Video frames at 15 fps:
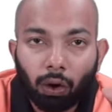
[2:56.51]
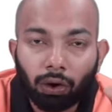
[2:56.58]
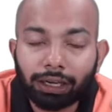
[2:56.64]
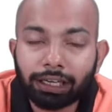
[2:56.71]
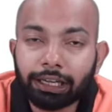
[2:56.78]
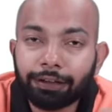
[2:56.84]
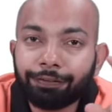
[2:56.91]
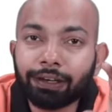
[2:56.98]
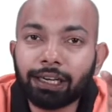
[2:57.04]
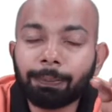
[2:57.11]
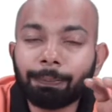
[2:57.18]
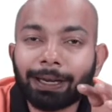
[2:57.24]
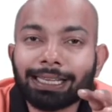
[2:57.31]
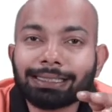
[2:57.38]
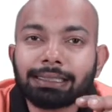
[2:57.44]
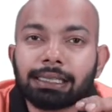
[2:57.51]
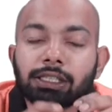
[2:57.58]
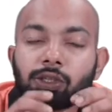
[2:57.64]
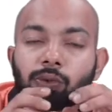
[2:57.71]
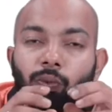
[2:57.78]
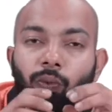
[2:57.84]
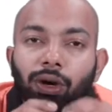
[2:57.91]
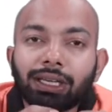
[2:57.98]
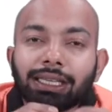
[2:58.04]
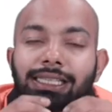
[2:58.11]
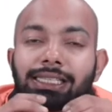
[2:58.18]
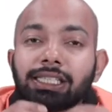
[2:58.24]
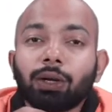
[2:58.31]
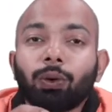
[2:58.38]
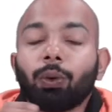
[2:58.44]
on different prices, what
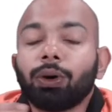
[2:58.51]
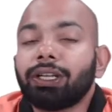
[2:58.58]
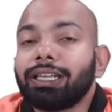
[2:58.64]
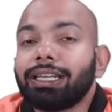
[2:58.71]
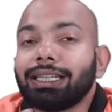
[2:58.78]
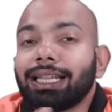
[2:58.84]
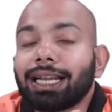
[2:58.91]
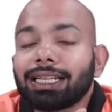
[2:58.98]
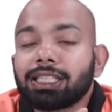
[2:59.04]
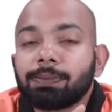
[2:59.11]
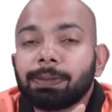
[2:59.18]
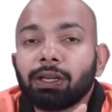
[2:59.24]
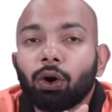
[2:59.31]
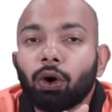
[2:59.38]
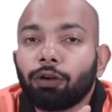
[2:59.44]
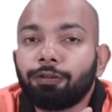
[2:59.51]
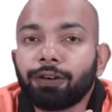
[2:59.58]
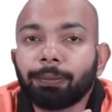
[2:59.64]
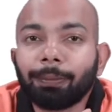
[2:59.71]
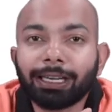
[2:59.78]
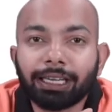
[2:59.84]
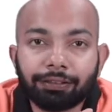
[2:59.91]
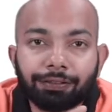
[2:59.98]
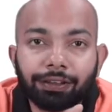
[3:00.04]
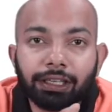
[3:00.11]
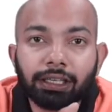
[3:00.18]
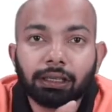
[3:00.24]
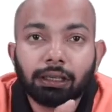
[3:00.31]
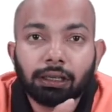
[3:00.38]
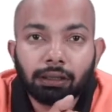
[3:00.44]
is the quantity that is being offered by
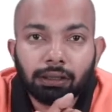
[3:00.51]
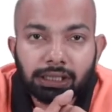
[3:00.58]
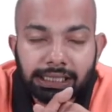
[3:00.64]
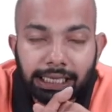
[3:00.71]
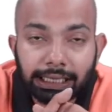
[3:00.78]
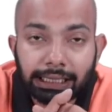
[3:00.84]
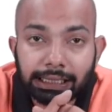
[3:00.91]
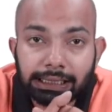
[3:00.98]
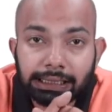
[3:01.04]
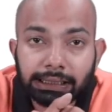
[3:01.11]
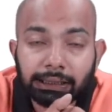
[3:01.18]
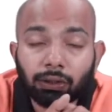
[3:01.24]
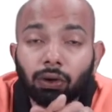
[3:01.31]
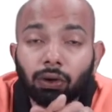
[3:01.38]
different sellers here